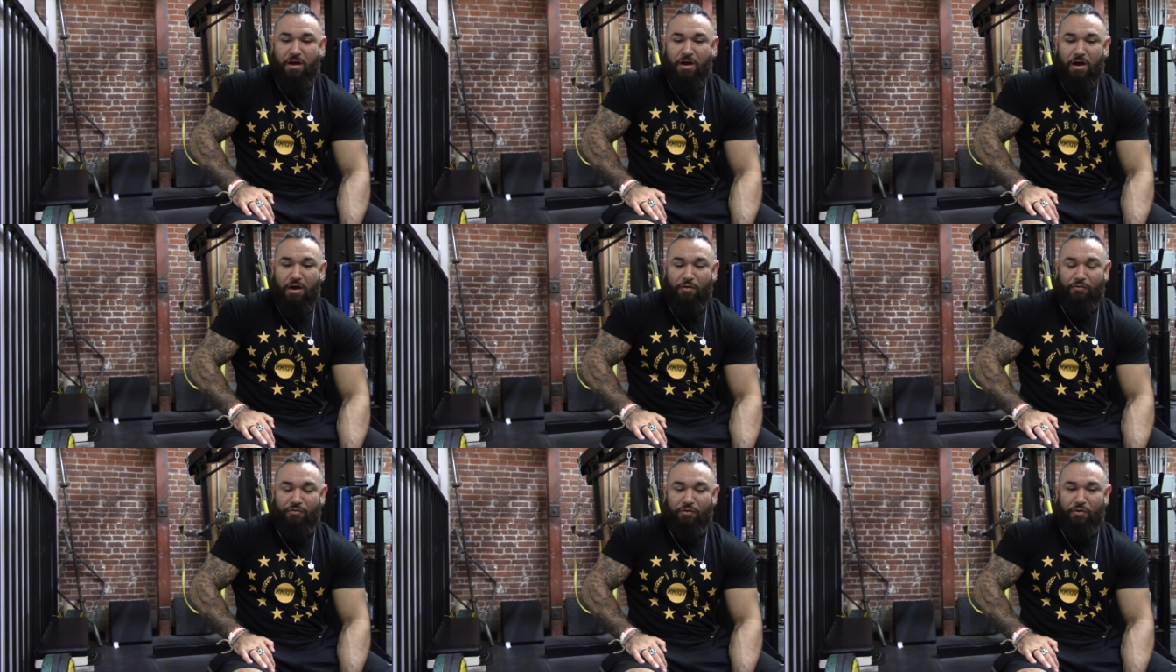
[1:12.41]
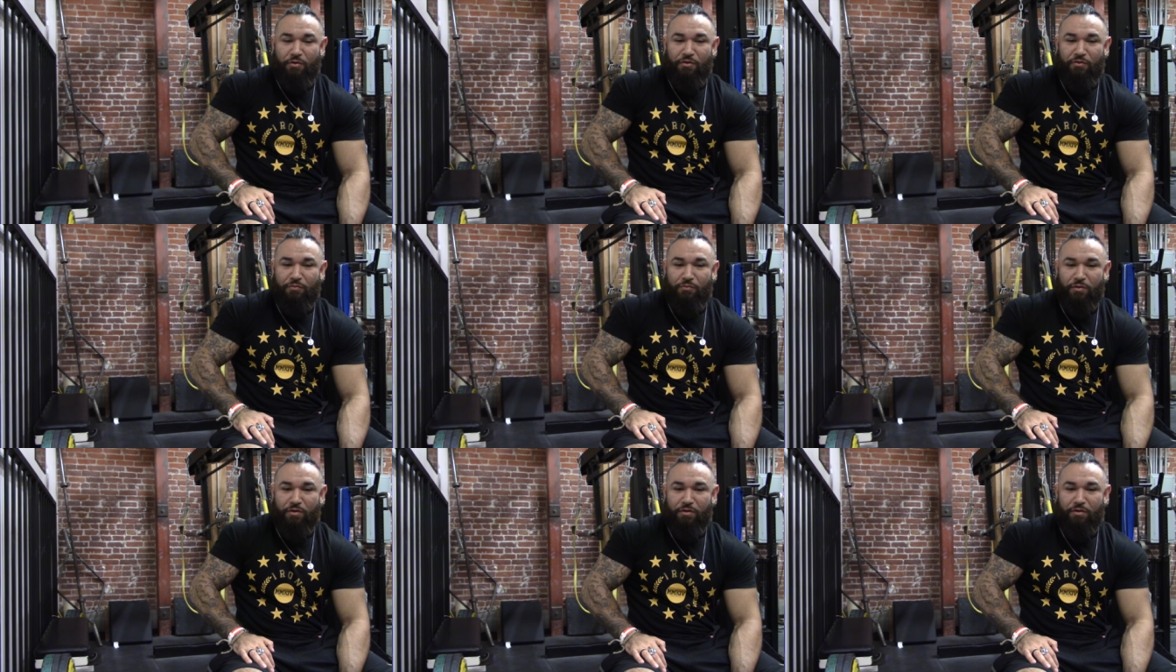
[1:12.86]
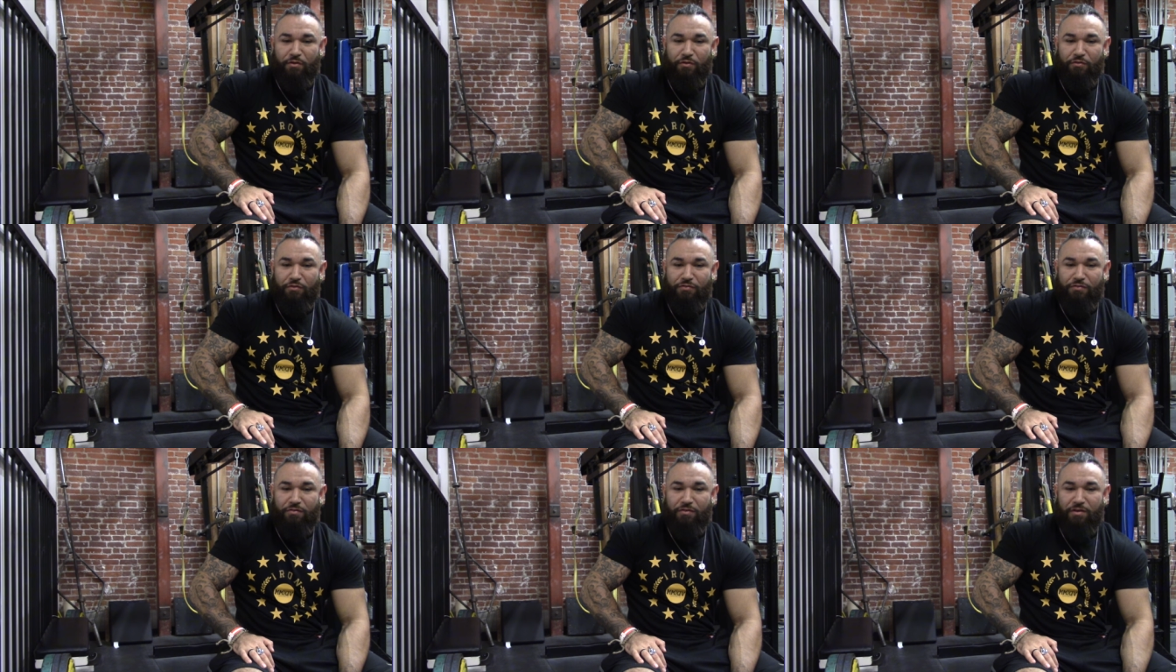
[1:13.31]
I was always one of
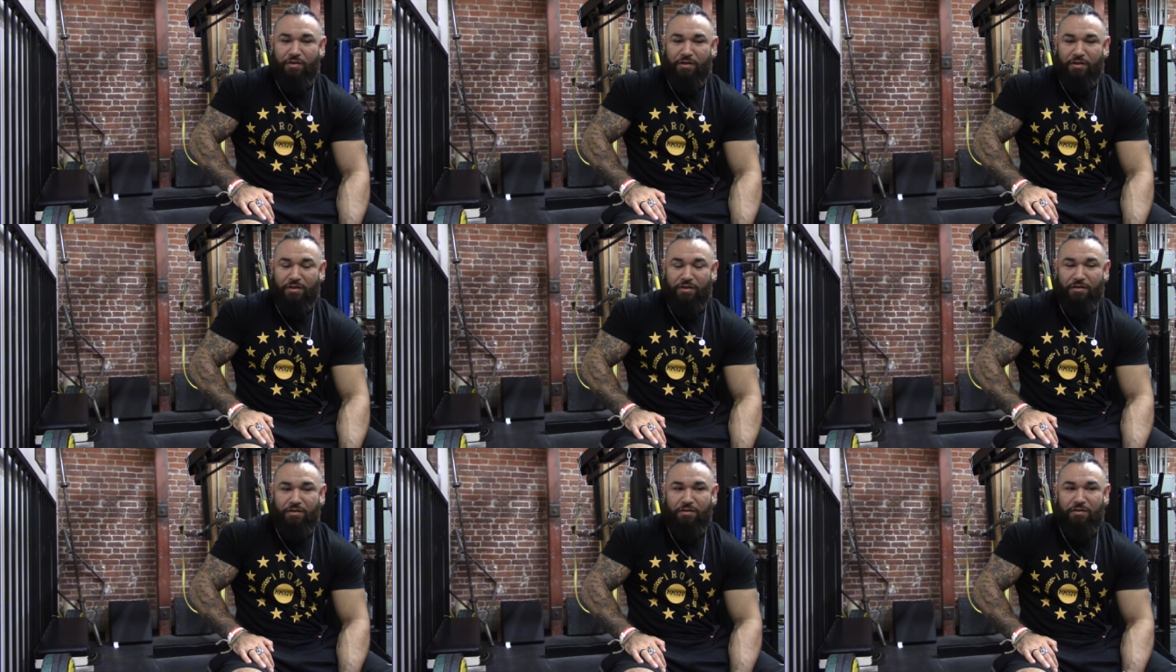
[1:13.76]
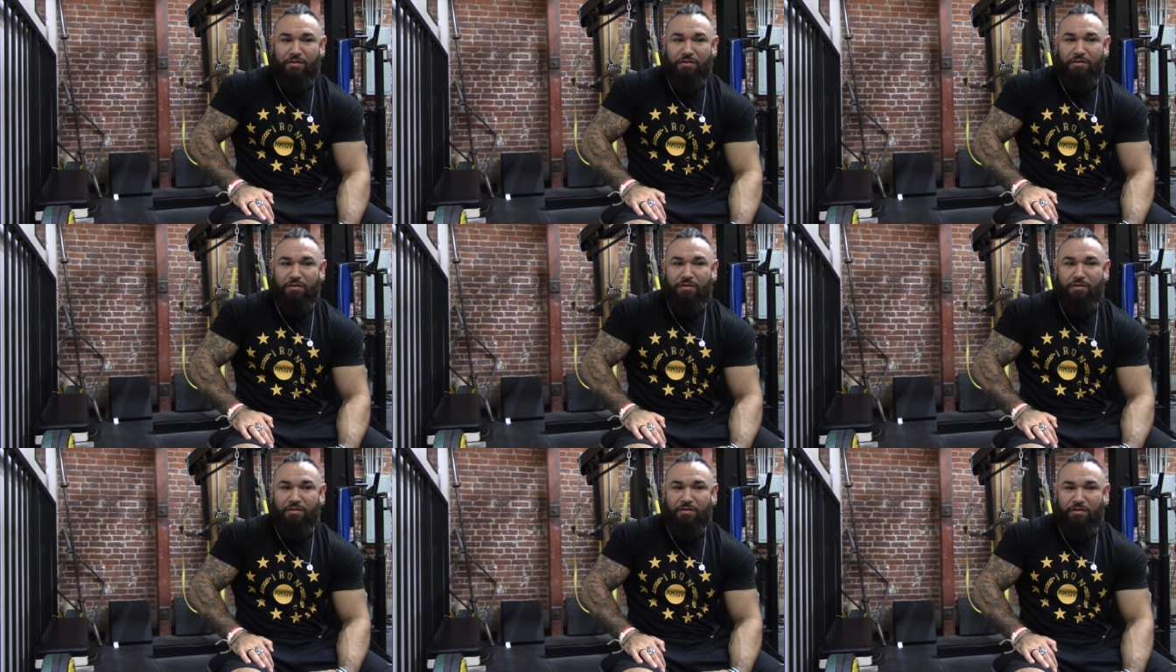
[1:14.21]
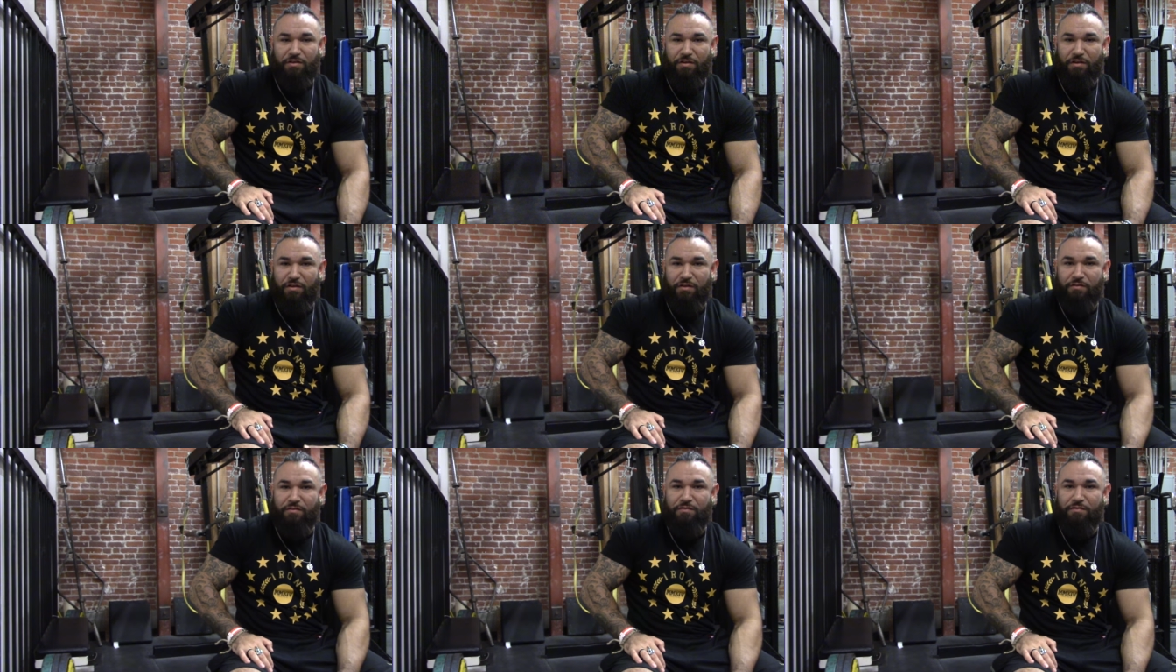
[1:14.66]
those skinny
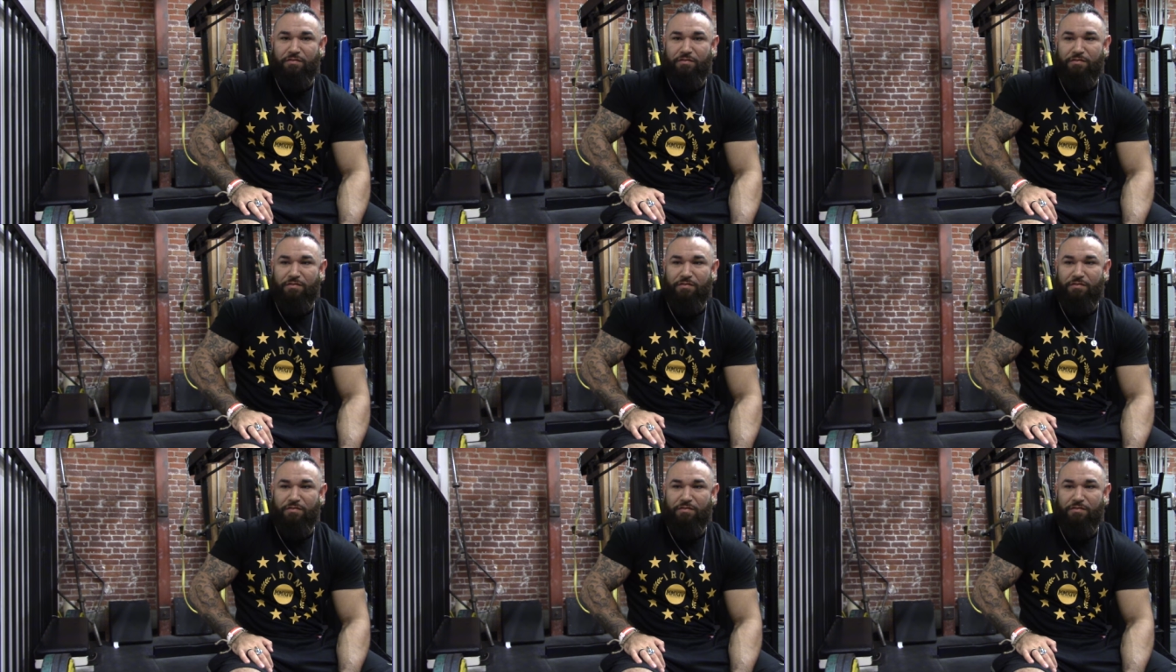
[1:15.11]
kids